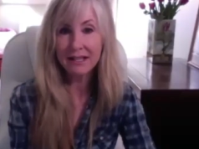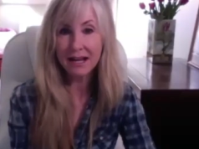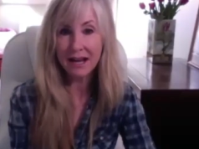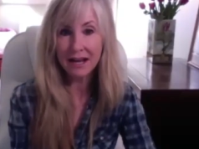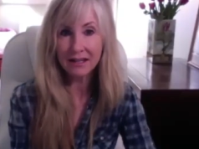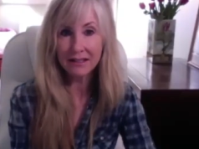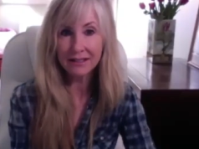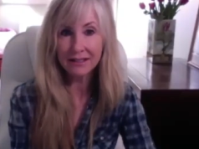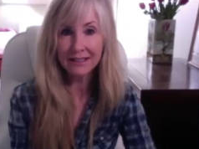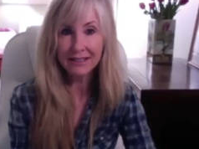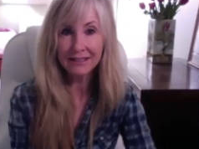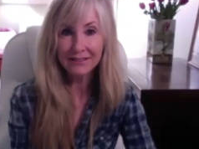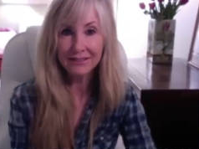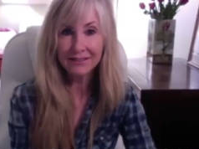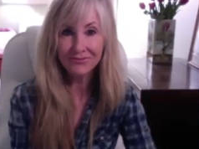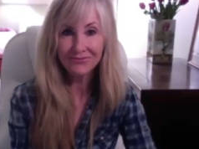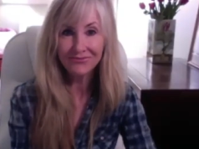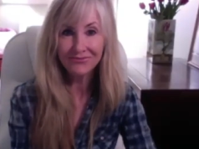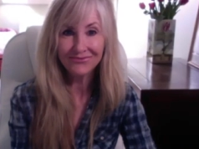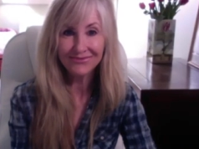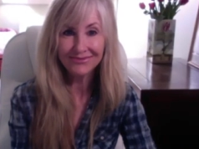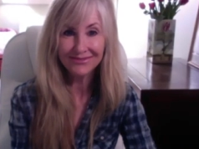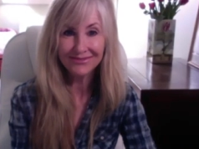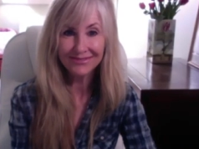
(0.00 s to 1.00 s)
Um, I
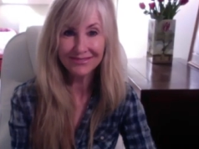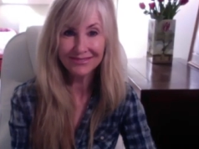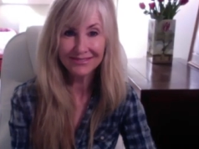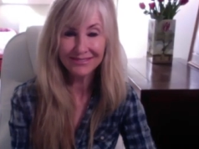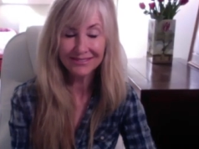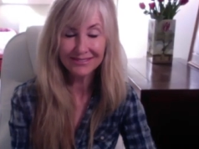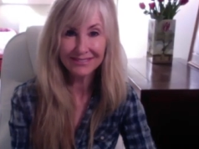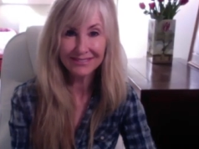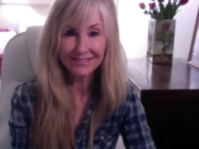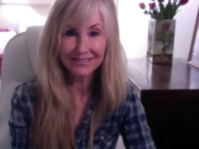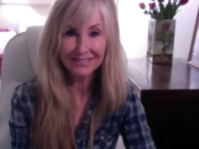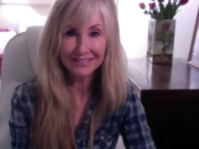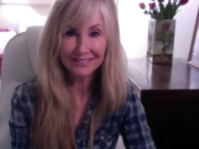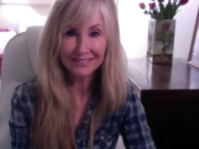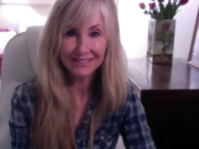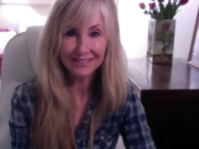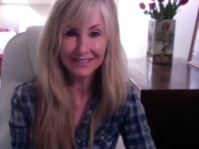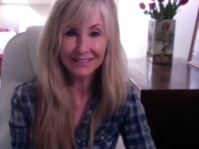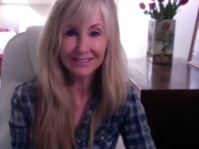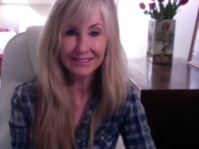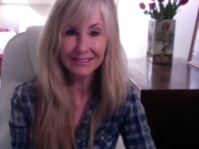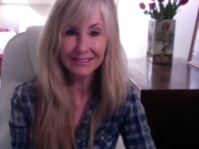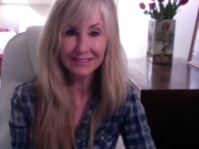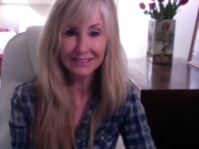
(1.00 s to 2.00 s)
carry them with me because I
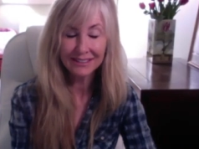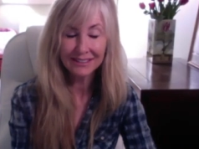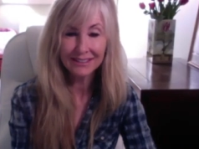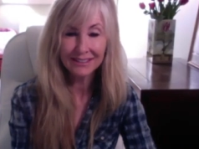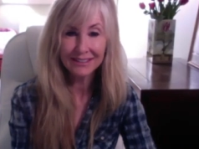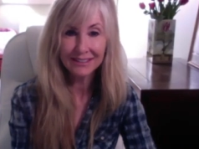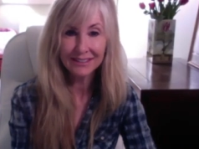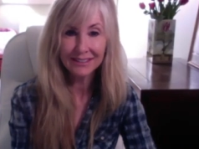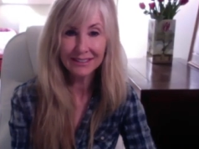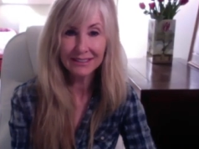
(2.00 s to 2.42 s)
never know when I